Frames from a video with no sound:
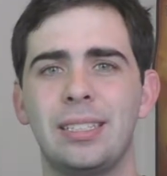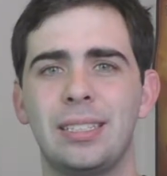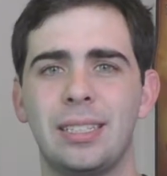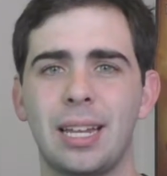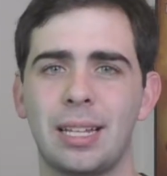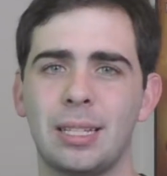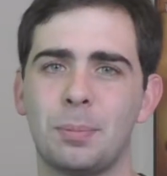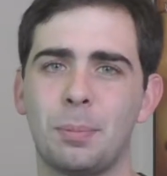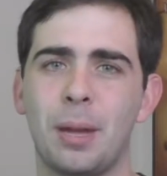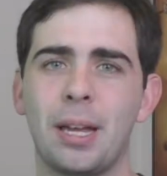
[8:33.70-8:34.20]

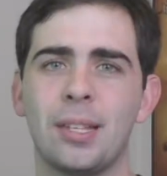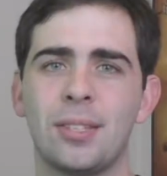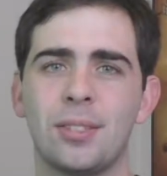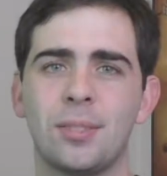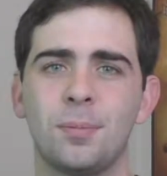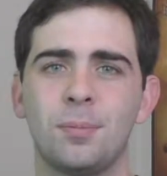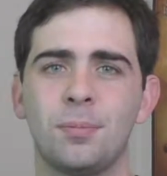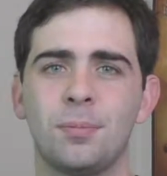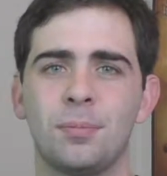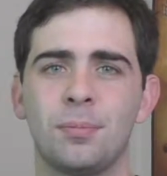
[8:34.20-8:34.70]
Dead
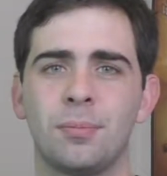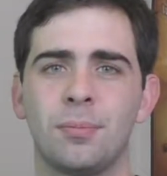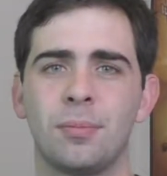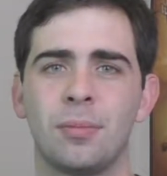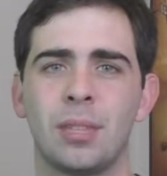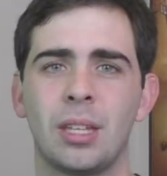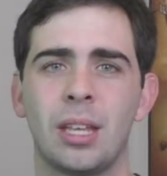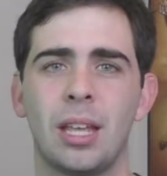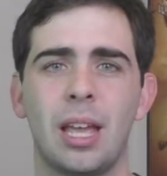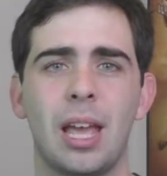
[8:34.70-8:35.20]
Space.
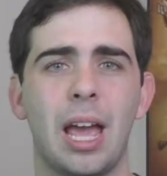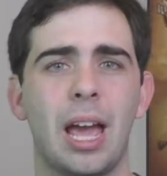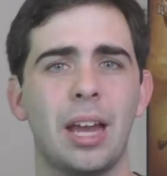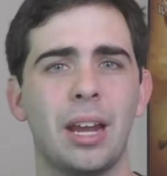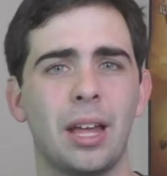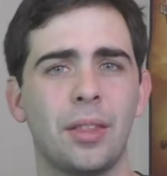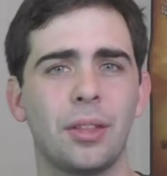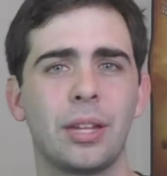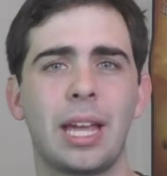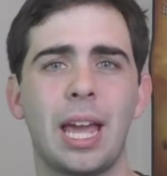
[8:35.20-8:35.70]

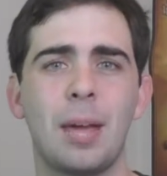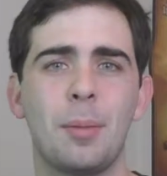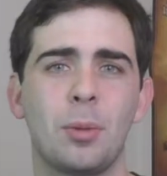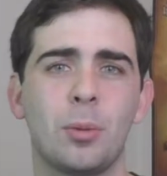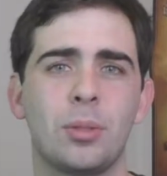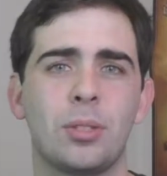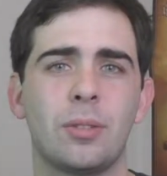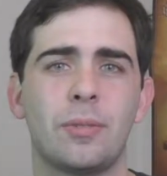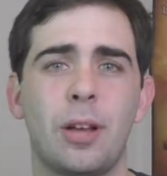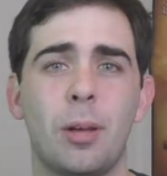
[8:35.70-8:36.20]
Another game that
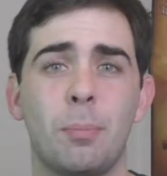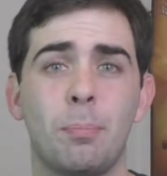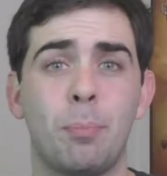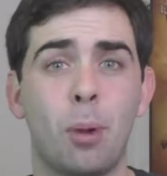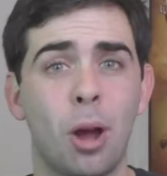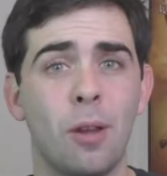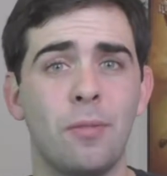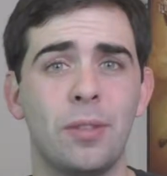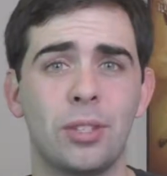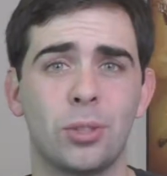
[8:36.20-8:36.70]
was developed
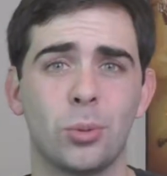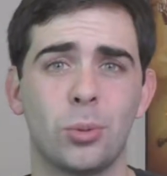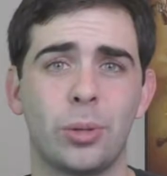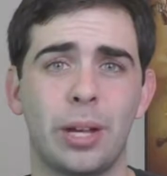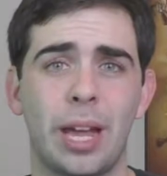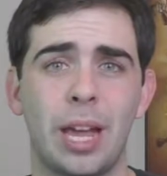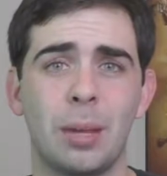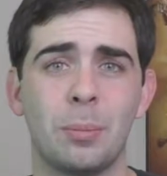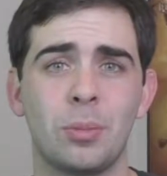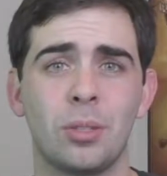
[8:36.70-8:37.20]
by Visceral
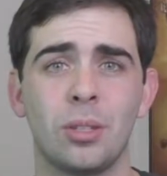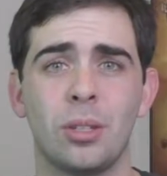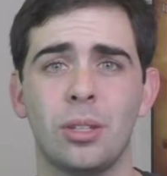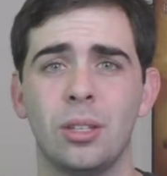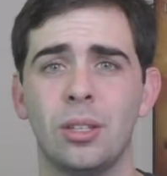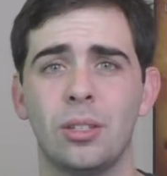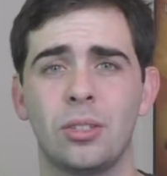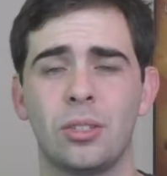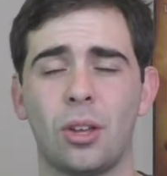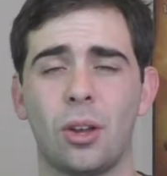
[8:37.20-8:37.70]
Games.
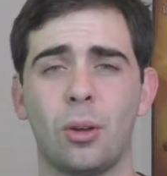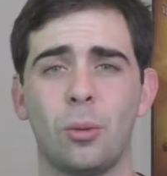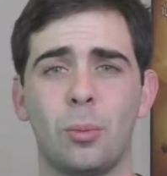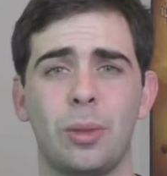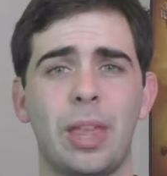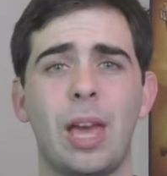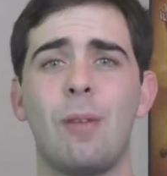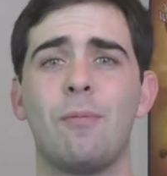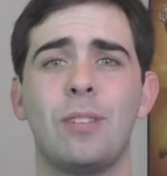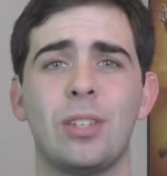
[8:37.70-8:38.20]
So
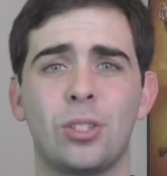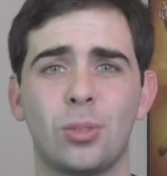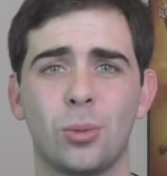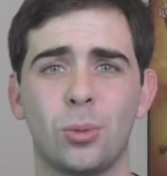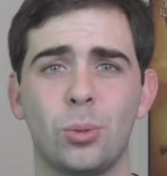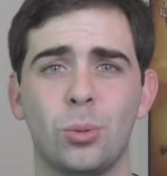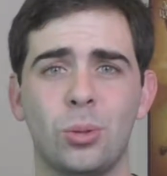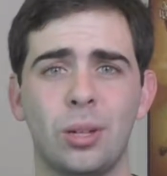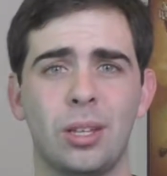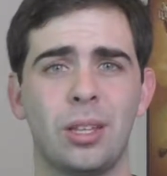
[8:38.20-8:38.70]
without
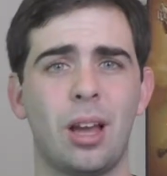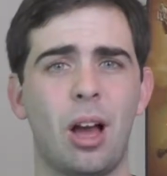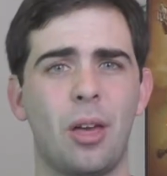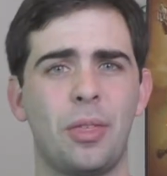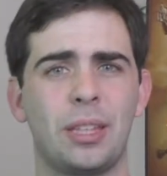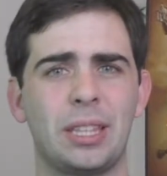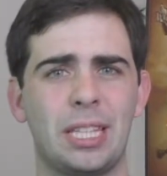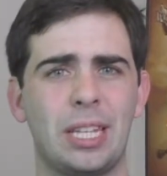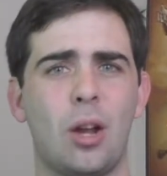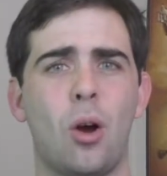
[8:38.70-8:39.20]
Visceral, I
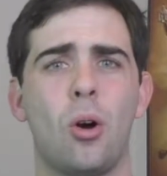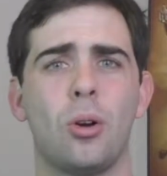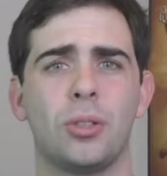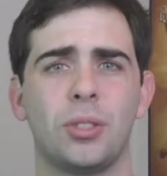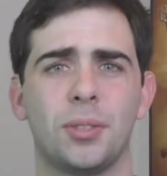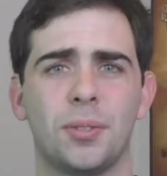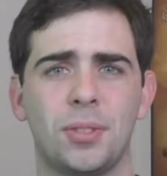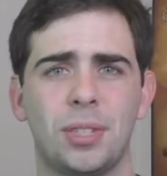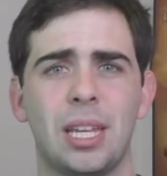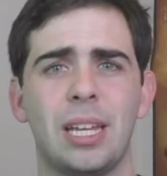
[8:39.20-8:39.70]
think the
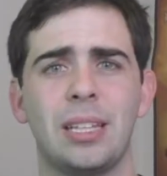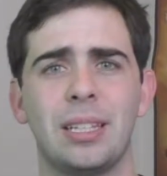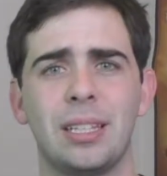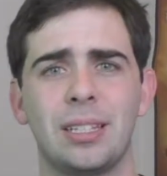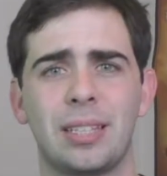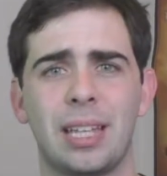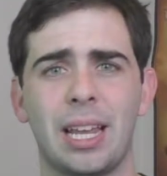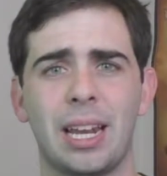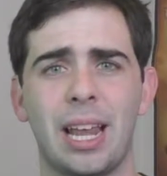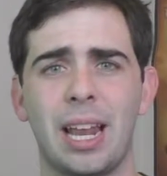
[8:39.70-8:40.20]
odds of seeing
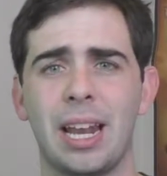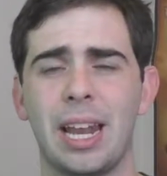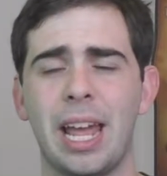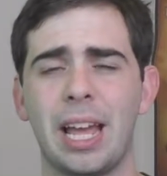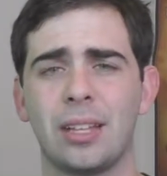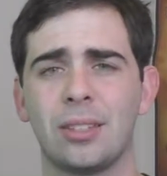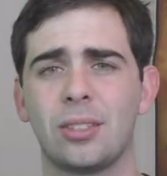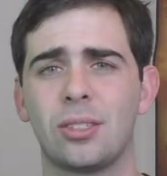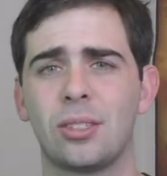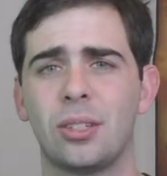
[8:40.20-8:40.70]
this get
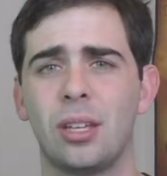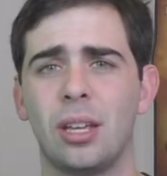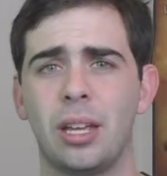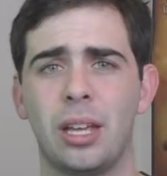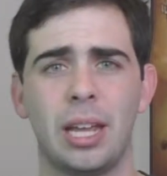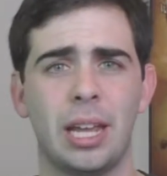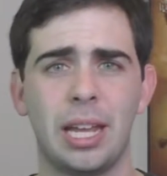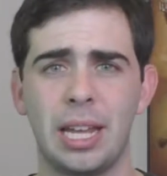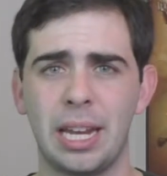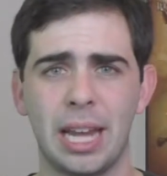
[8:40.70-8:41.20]
announced
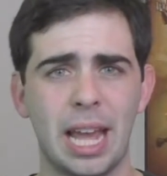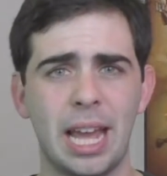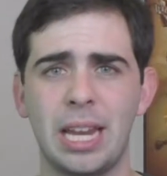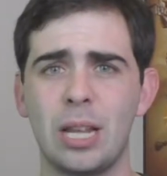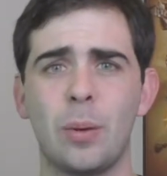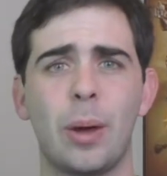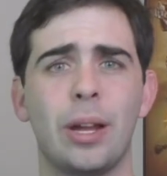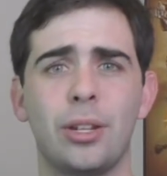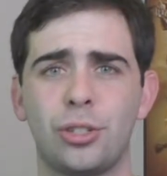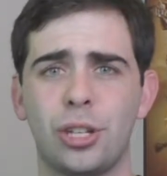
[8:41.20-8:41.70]
in
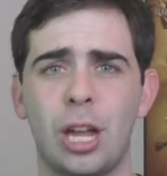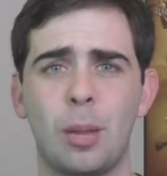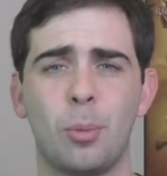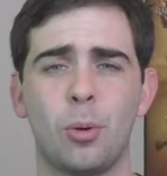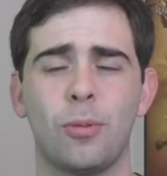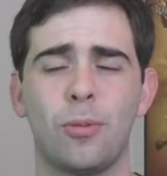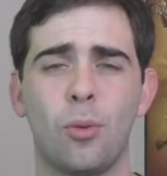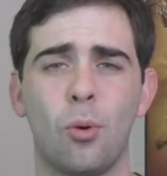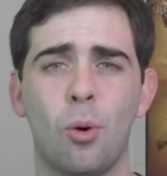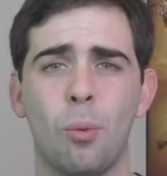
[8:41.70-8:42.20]
any way, shape
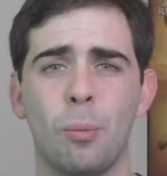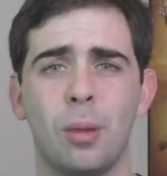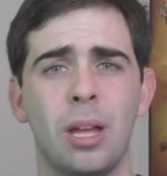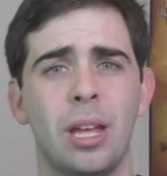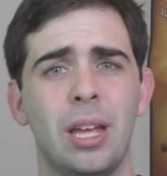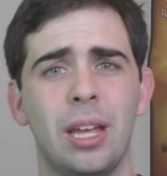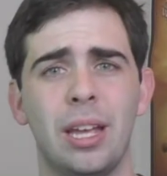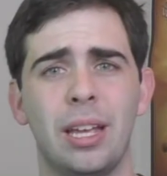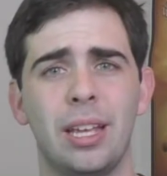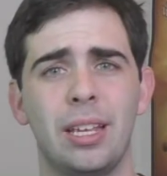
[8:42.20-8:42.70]
or form
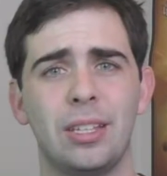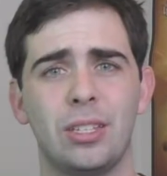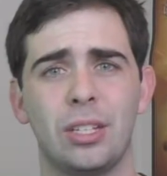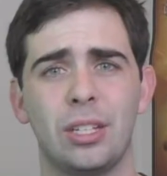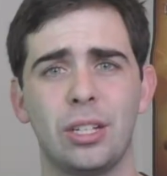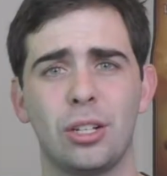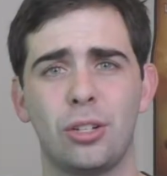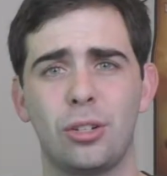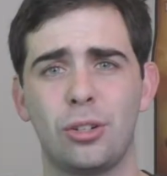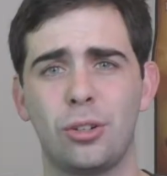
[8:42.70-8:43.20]
is
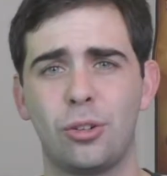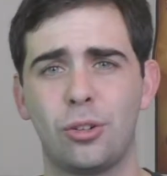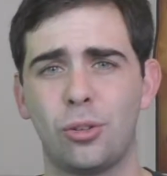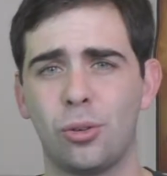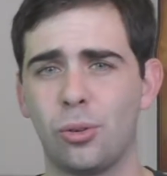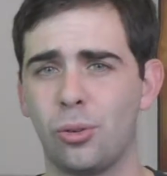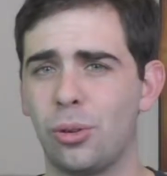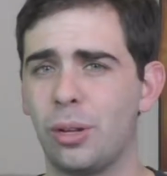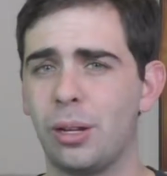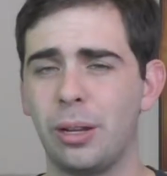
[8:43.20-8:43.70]

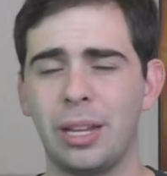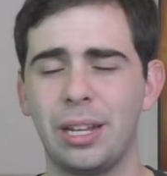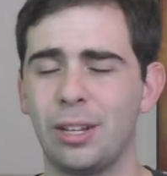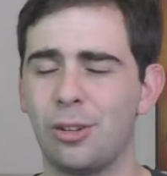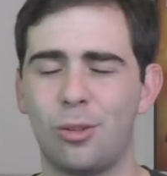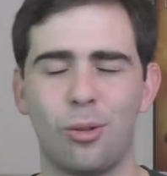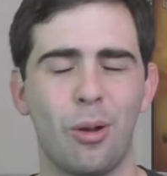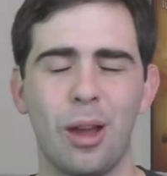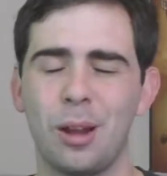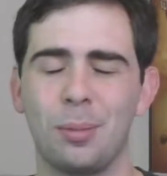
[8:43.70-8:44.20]
incre
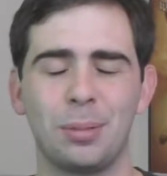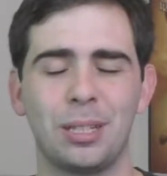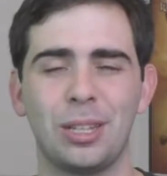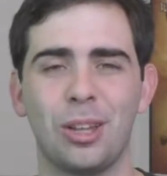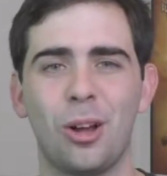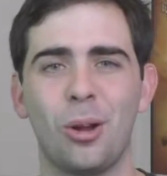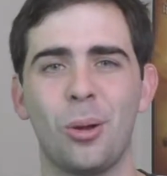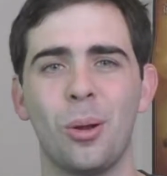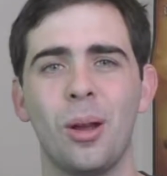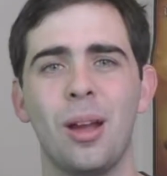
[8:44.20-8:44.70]
incredibly
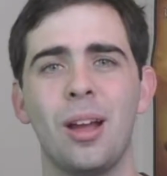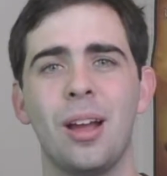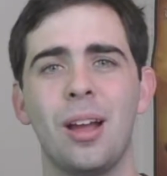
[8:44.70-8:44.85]
low.